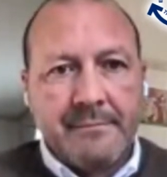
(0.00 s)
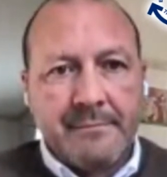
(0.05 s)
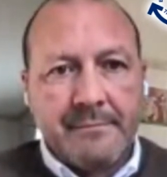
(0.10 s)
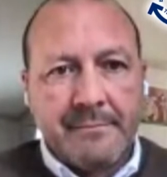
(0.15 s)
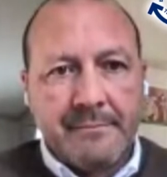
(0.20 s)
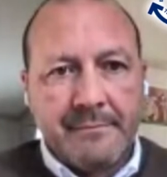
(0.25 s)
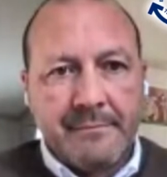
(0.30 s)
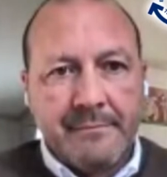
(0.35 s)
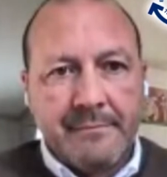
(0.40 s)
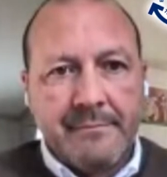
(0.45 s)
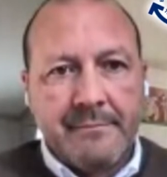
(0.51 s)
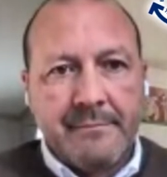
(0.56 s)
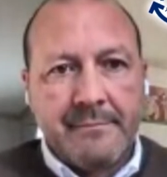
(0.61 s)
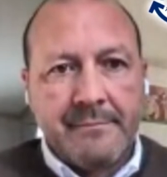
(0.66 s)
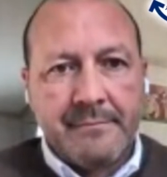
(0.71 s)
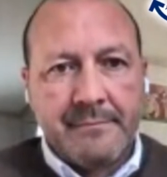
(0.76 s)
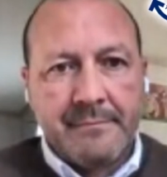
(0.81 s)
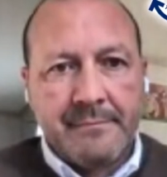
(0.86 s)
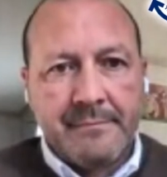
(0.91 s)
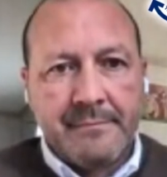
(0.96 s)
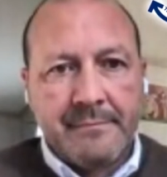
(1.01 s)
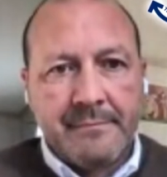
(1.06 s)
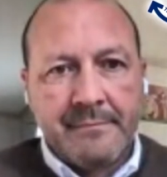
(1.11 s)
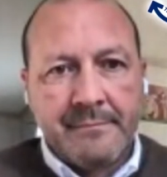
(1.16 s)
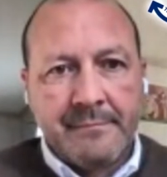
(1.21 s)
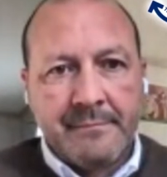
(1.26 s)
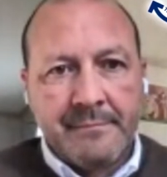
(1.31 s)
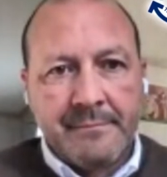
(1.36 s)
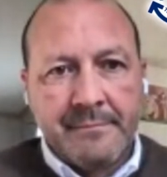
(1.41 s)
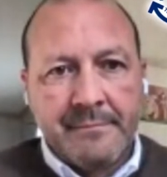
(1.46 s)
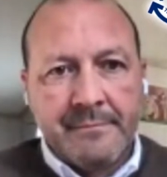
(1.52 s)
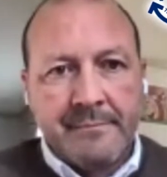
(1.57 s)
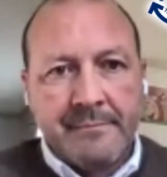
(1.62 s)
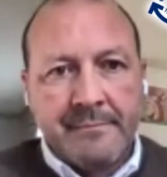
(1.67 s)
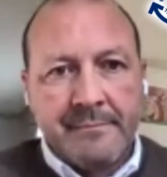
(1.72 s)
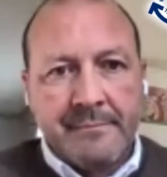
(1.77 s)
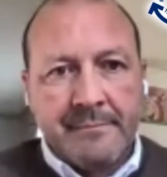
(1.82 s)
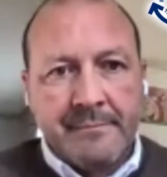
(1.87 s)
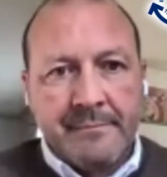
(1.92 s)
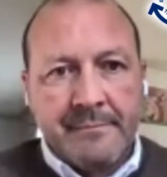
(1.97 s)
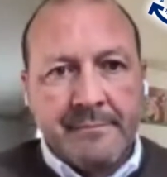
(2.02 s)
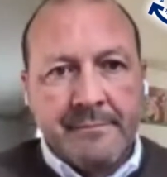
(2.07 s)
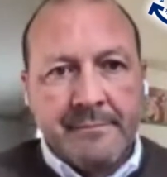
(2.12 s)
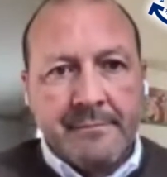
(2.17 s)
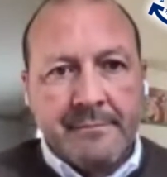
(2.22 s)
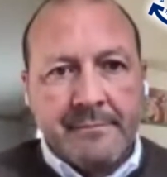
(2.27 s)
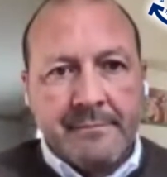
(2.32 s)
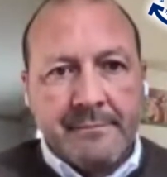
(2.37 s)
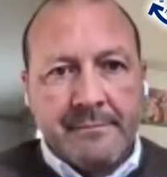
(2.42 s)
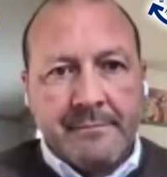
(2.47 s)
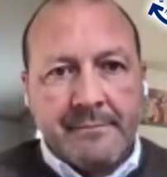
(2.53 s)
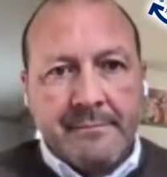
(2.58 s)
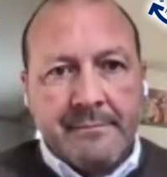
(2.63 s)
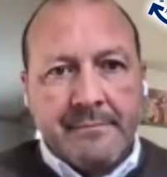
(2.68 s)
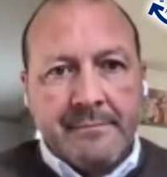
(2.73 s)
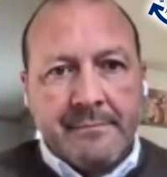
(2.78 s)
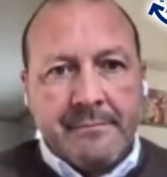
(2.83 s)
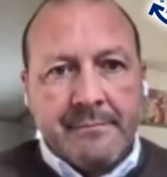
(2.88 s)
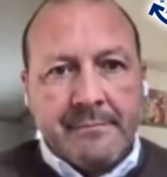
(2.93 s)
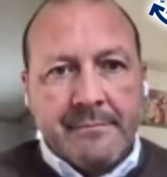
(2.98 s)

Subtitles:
(silent)